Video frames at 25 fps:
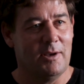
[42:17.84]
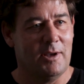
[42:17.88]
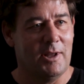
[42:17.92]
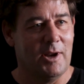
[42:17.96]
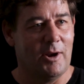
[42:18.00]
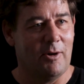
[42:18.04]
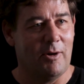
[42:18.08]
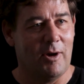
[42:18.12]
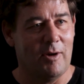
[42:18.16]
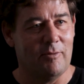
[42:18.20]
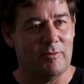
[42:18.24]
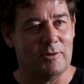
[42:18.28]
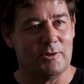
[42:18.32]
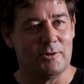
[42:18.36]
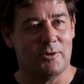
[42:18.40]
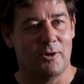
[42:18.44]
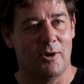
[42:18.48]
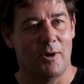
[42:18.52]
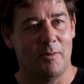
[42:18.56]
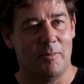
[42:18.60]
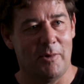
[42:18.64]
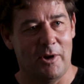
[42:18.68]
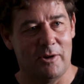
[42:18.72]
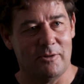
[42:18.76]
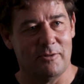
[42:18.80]
over
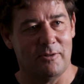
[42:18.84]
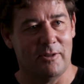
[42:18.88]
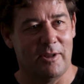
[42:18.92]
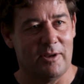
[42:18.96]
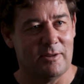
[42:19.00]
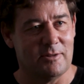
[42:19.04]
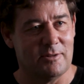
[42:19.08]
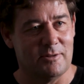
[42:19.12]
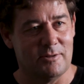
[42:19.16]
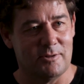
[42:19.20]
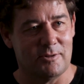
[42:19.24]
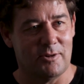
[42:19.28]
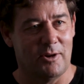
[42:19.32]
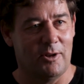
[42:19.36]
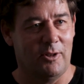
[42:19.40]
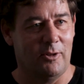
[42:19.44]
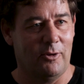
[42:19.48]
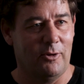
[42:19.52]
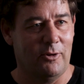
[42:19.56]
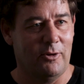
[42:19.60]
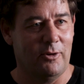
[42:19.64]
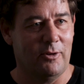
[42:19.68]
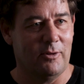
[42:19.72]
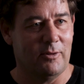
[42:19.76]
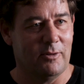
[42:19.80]
time, those lessons I
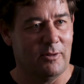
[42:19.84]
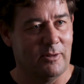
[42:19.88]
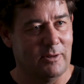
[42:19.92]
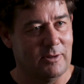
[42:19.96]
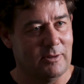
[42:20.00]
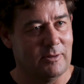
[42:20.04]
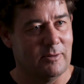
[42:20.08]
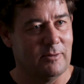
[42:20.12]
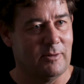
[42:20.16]
learned,